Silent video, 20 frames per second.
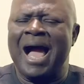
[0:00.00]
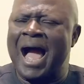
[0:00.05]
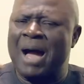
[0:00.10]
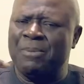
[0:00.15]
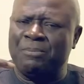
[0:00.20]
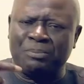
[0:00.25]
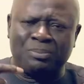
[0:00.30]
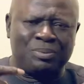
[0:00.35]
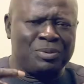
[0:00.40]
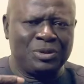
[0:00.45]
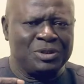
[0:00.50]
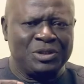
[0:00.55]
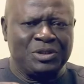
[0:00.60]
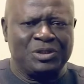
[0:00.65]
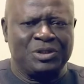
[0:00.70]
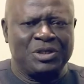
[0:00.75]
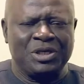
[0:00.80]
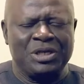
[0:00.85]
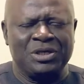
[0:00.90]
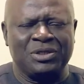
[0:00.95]
approached
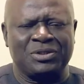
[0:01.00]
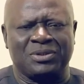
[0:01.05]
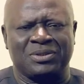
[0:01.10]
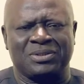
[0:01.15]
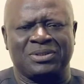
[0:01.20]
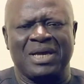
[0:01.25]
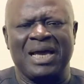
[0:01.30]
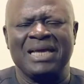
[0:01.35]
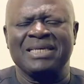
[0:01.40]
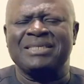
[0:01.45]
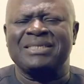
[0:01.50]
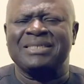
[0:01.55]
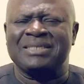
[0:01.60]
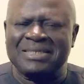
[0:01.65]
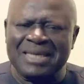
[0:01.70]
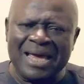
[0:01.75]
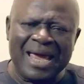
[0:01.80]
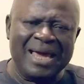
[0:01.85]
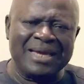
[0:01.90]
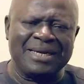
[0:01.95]
Jesus and
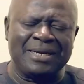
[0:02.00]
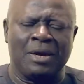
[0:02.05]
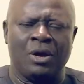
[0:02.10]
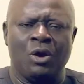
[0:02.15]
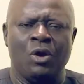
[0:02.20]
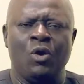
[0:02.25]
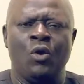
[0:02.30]
said,